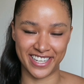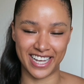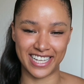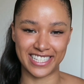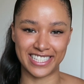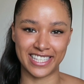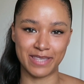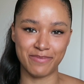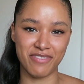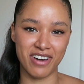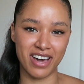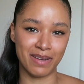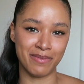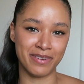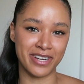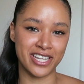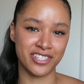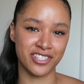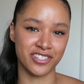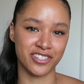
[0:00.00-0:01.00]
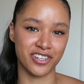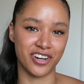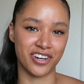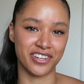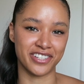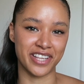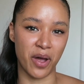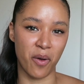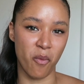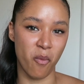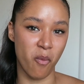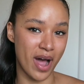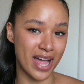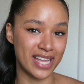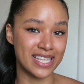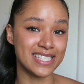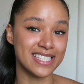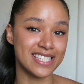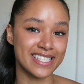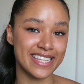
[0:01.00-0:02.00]
I did the brow lamination on
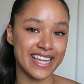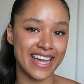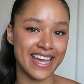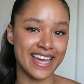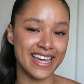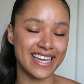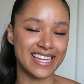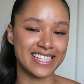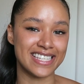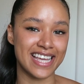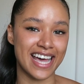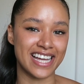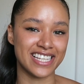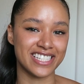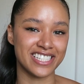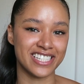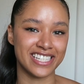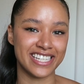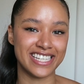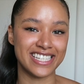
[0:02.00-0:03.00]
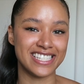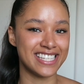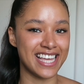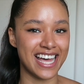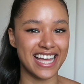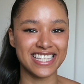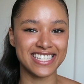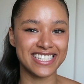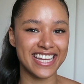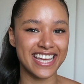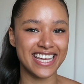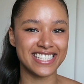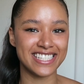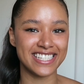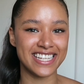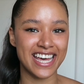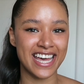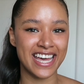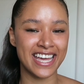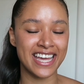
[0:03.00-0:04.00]
Wednesday. It's actually Saturday
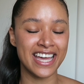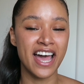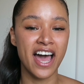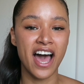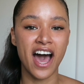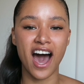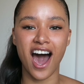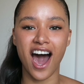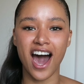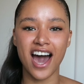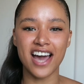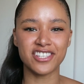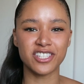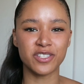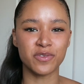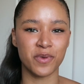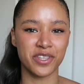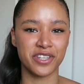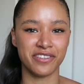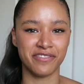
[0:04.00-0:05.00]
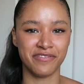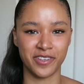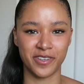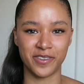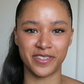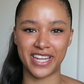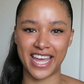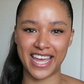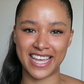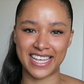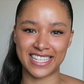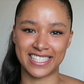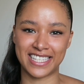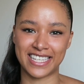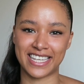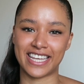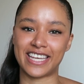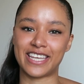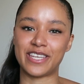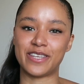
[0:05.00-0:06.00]
today. I just wanted a few days
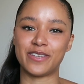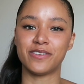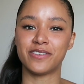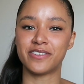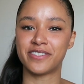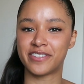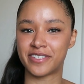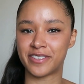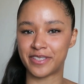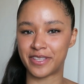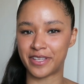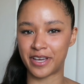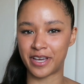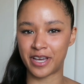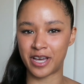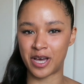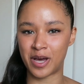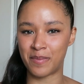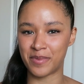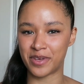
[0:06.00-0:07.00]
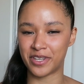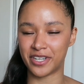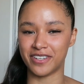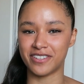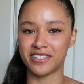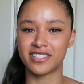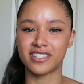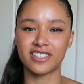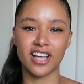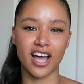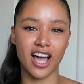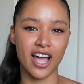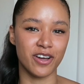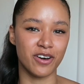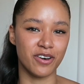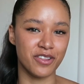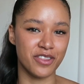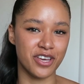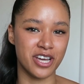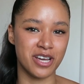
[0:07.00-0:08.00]
to get used to them, you know,
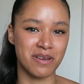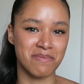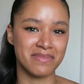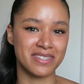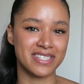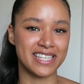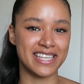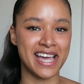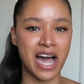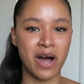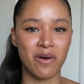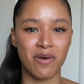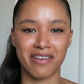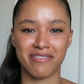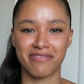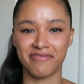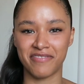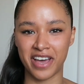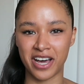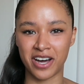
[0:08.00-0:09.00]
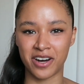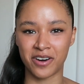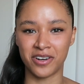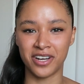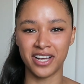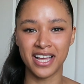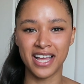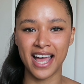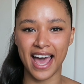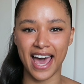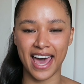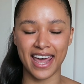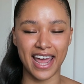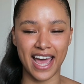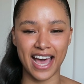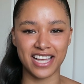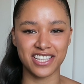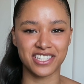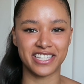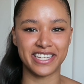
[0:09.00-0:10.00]
style them, see how I felt, and
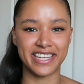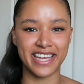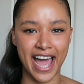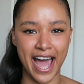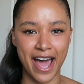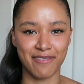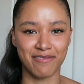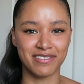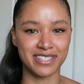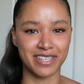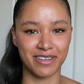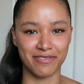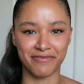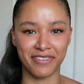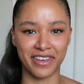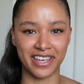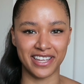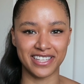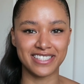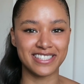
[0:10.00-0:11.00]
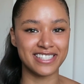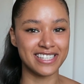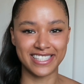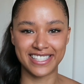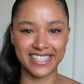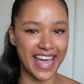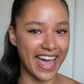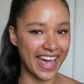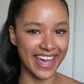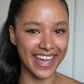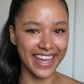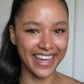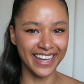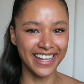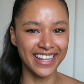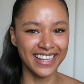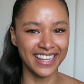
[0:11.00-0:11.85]
actually have something to say.